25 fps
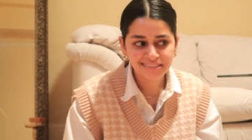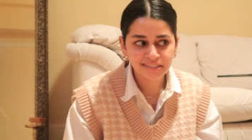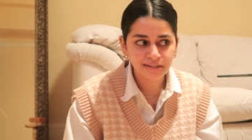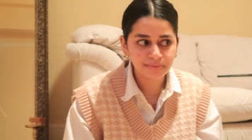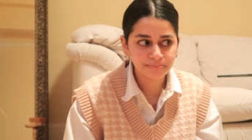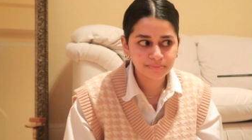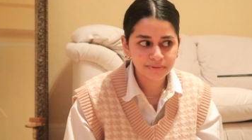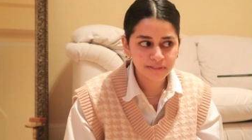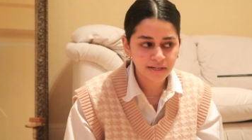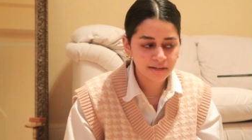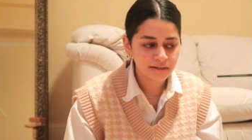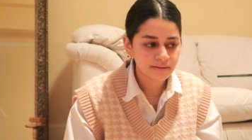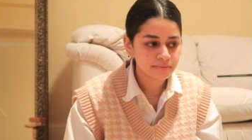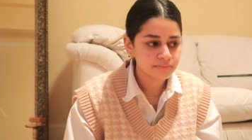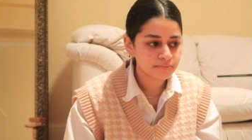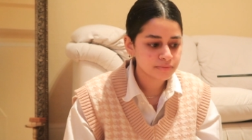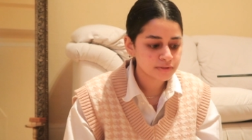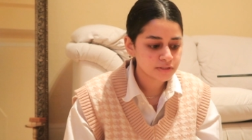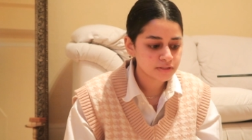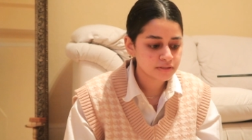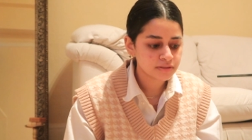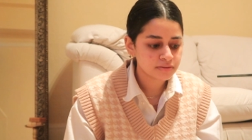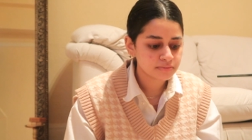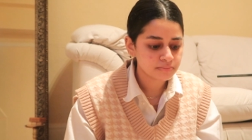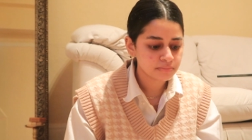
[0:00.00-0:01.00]

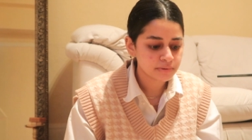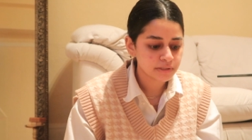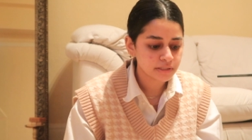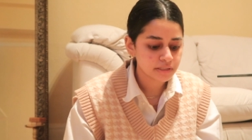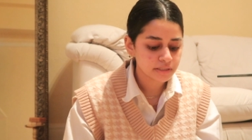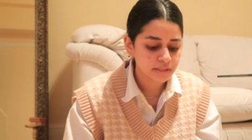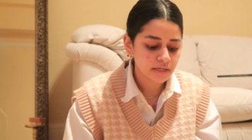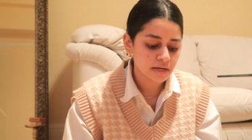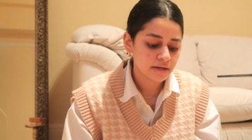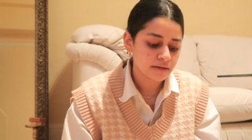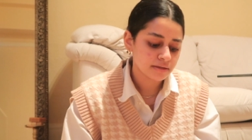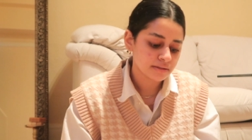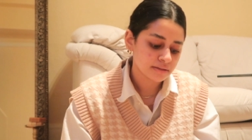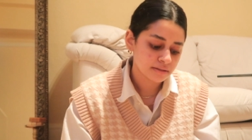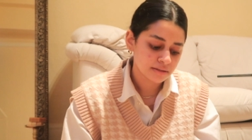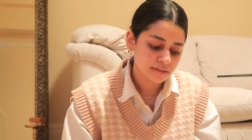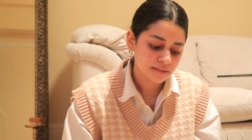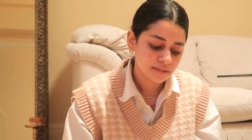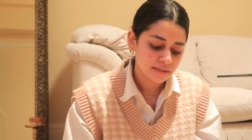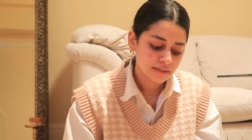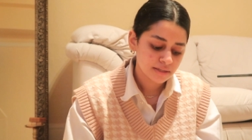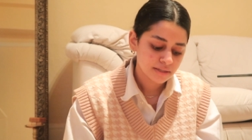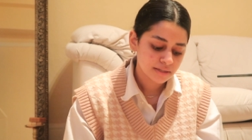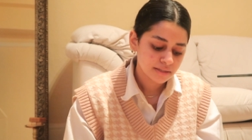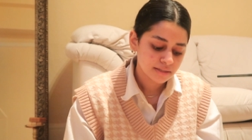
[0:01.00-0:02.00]
sometimes. But yeah,
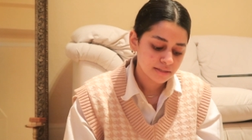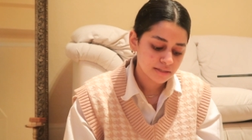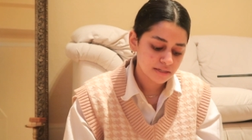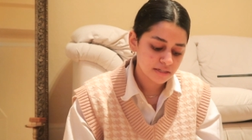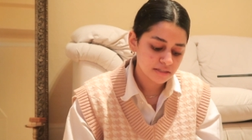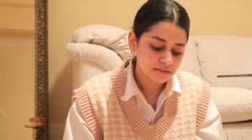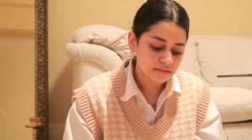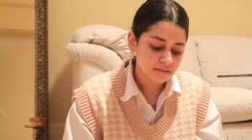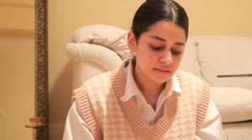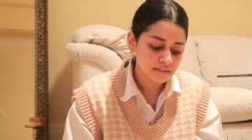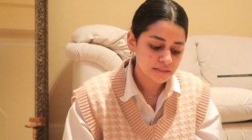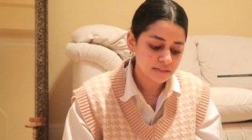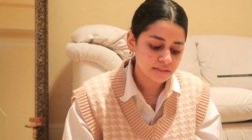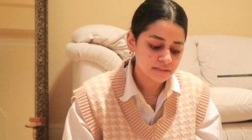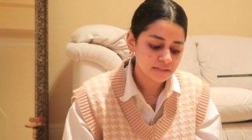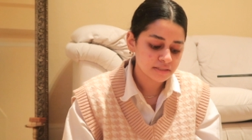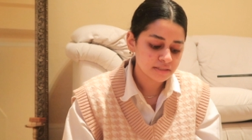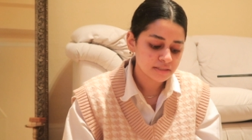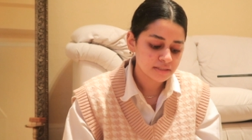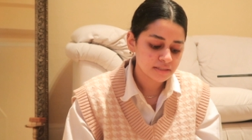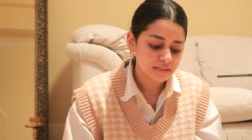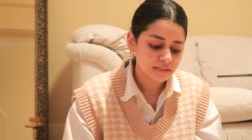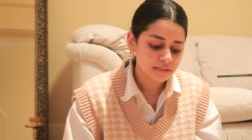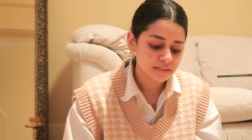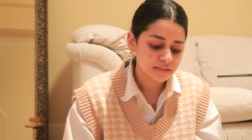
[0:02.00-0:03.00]
it's
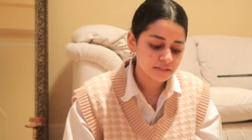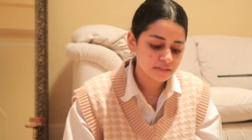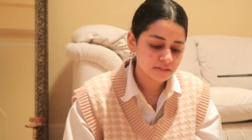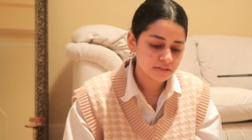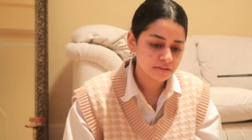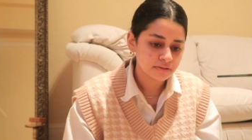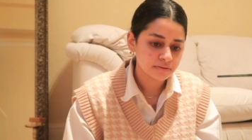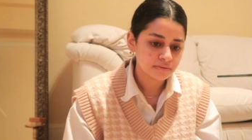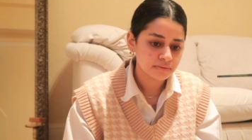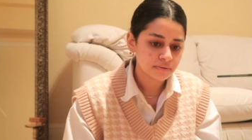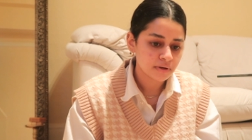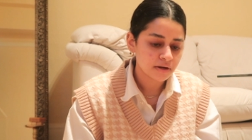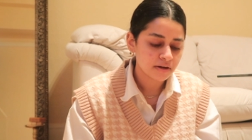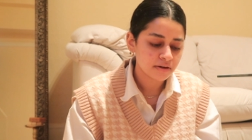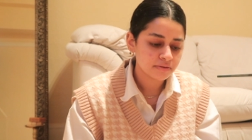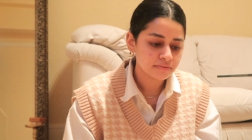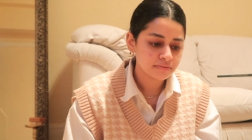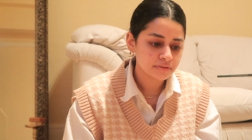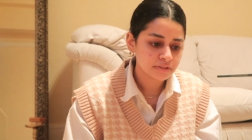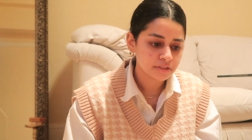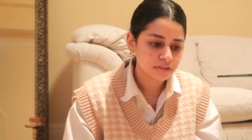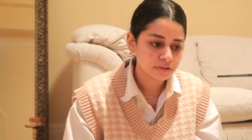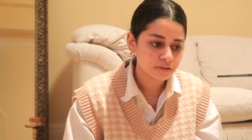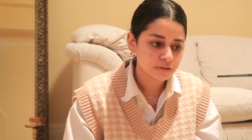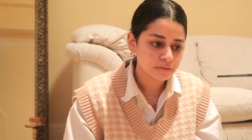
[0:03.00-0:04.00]
nice, like, you know,
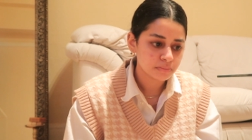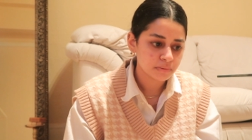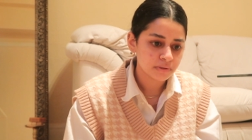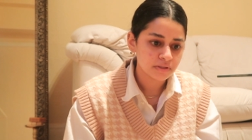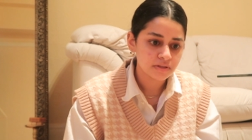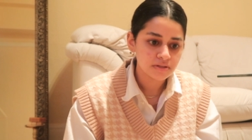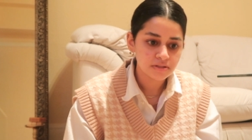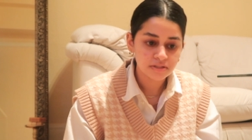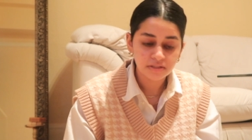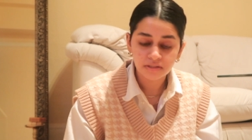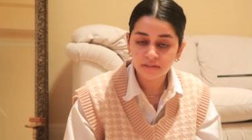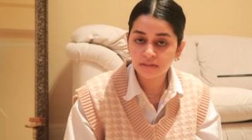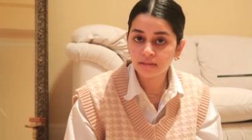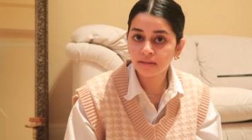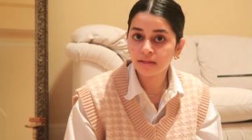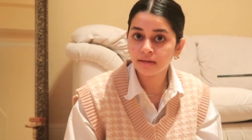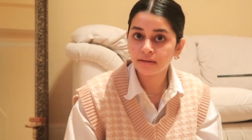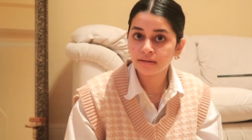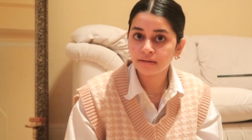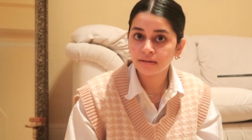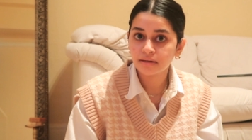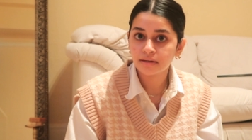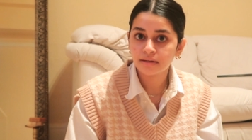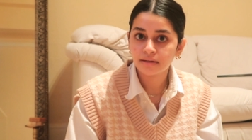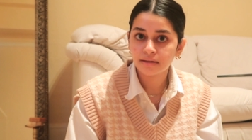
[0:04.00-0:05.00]
having your space and
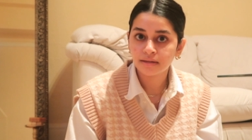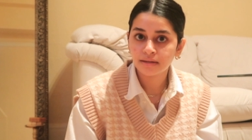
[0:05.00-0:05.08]
like,